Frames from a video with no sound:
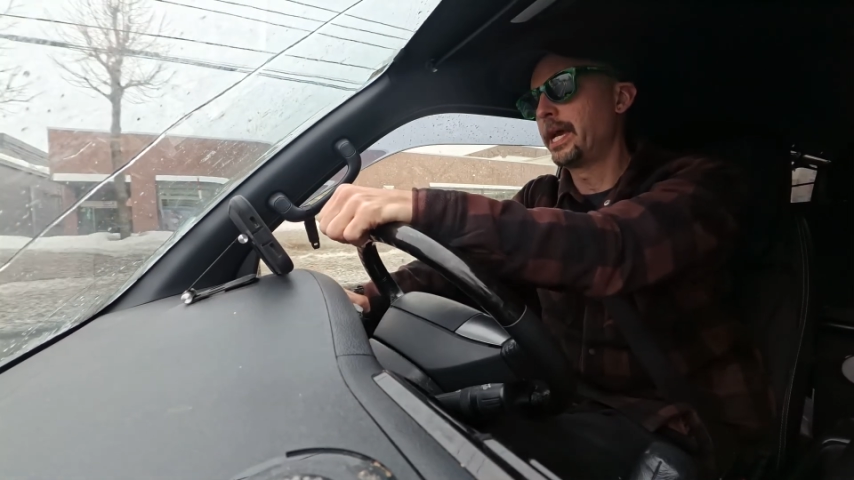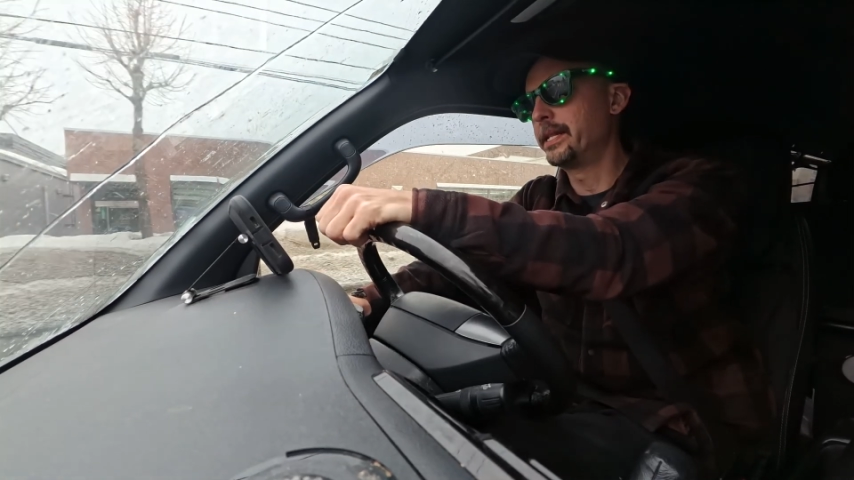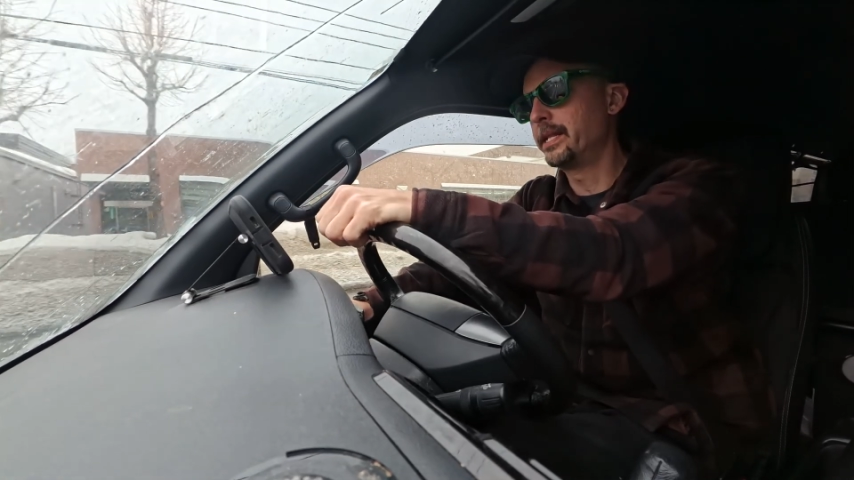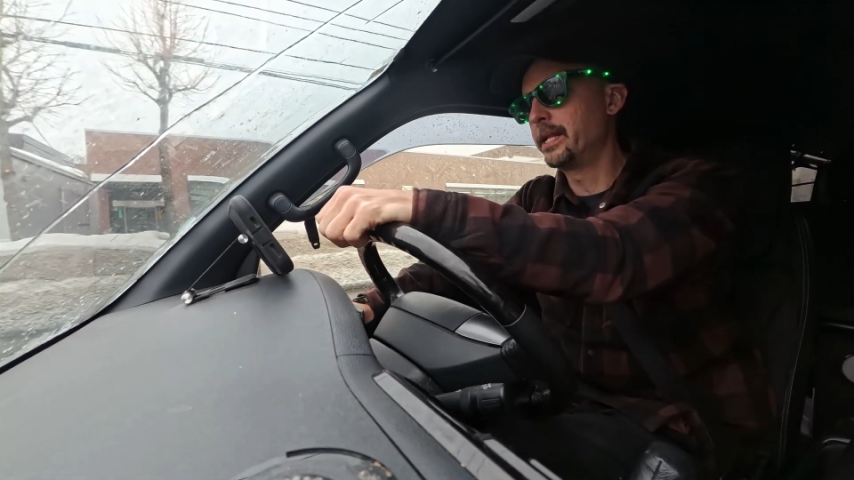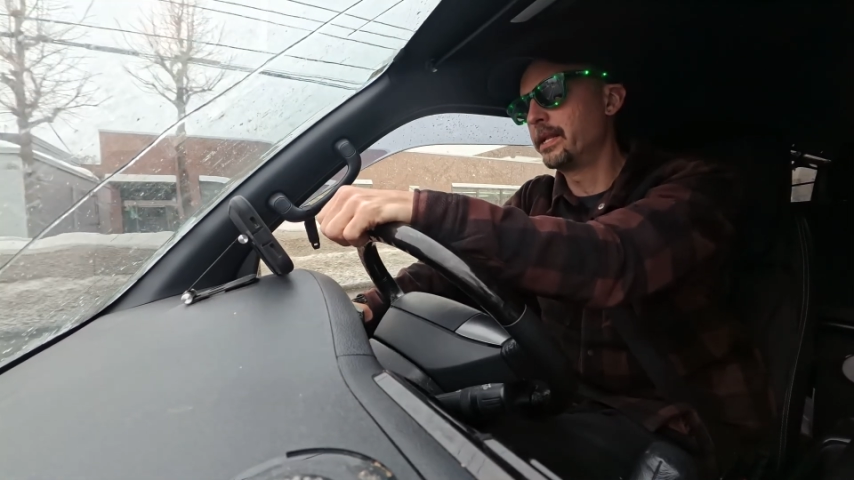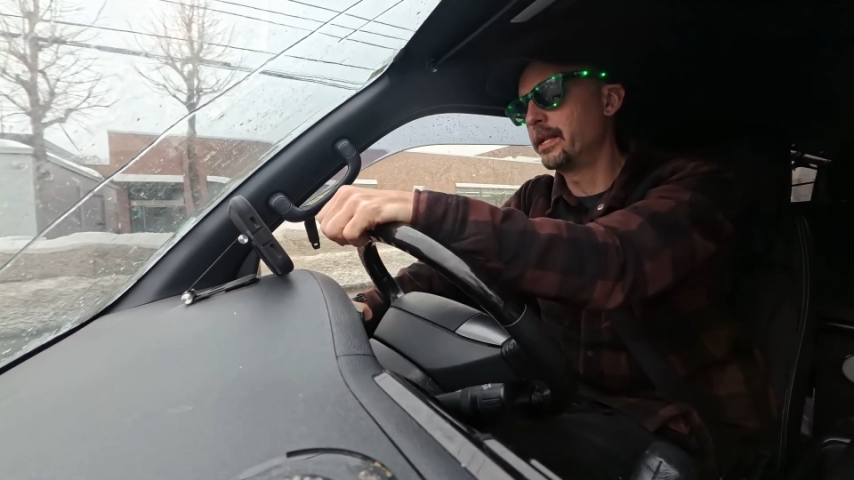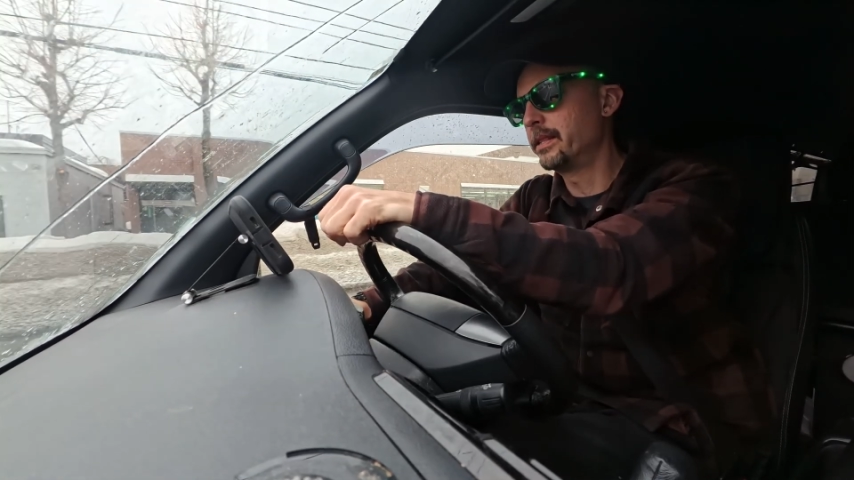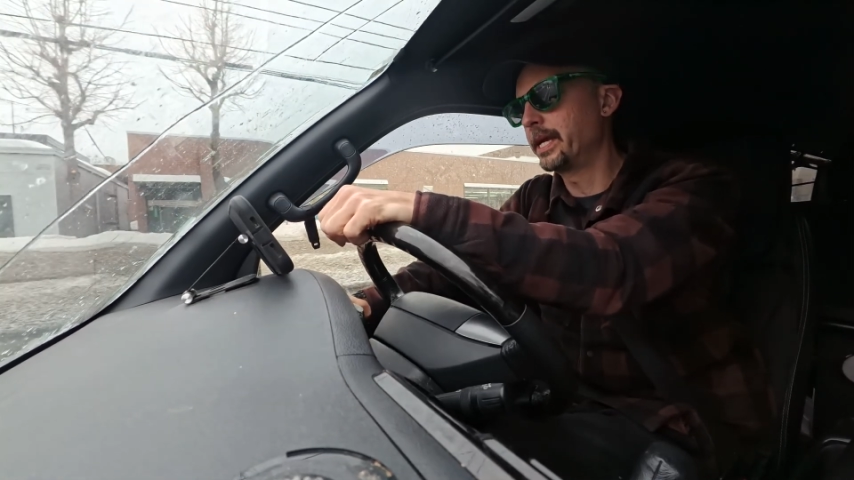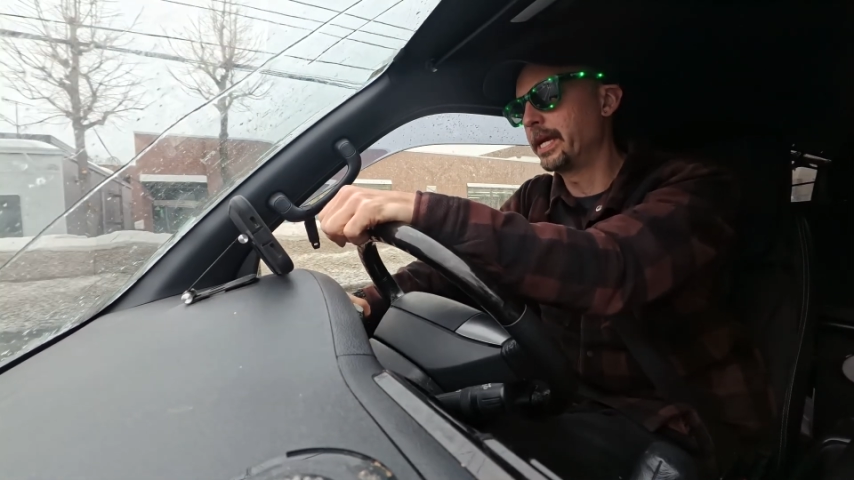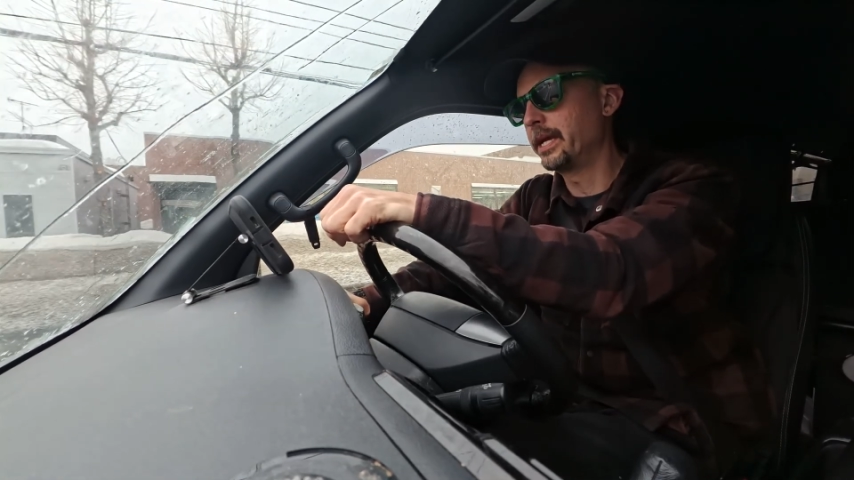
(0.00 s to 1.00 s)
and
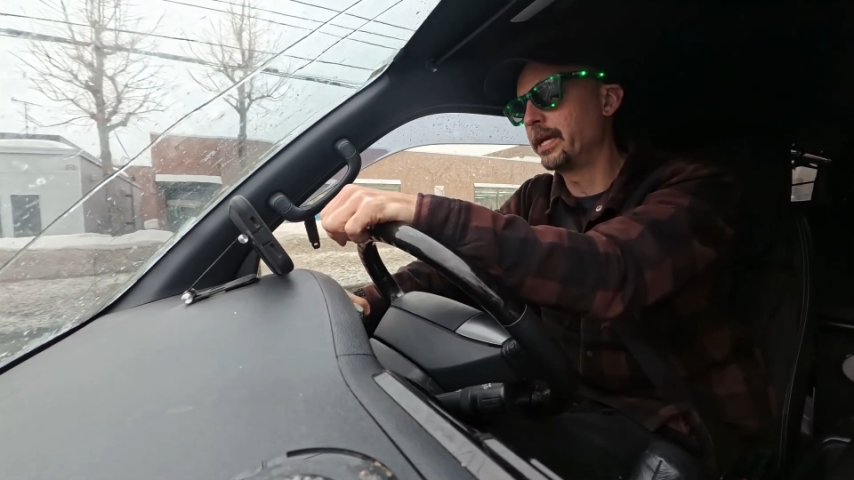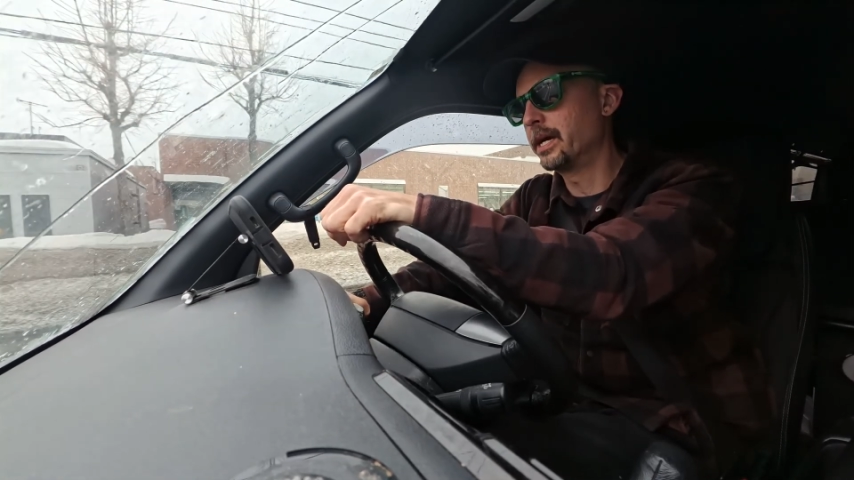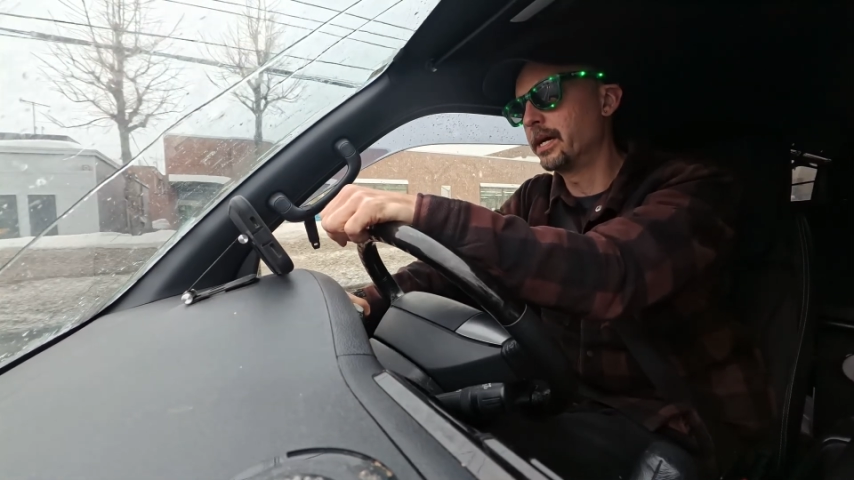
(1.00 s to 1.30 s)
then they